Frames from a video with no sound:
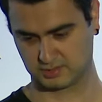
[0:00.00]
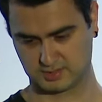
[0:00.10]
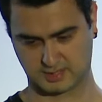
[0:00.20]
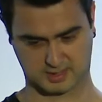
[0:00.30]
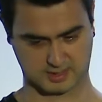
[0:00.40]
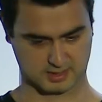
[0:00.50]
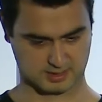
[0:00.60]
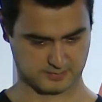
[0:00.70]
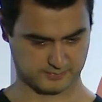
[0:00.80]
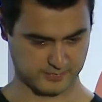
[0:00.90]
is
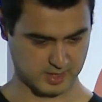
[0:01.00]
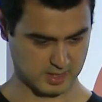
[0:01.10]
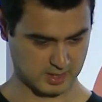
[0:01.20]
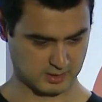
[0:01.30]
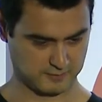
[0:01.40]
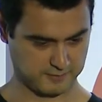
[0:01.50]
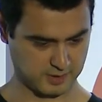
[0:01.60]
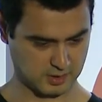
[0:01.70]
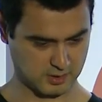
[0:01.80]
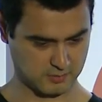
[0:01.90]
success. If we
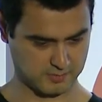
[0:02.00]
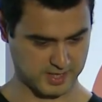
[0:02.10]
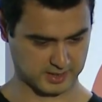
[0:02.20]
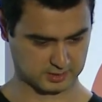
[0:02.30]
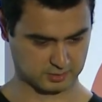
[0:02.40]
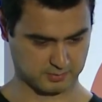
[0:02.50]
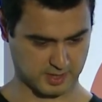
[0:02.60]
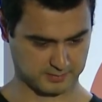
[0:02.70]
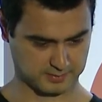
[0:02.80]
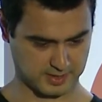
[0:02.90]
go back to
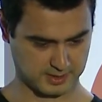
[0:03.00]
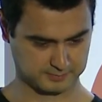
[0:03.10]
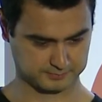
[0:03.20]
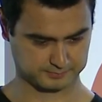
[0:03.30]
pipeline,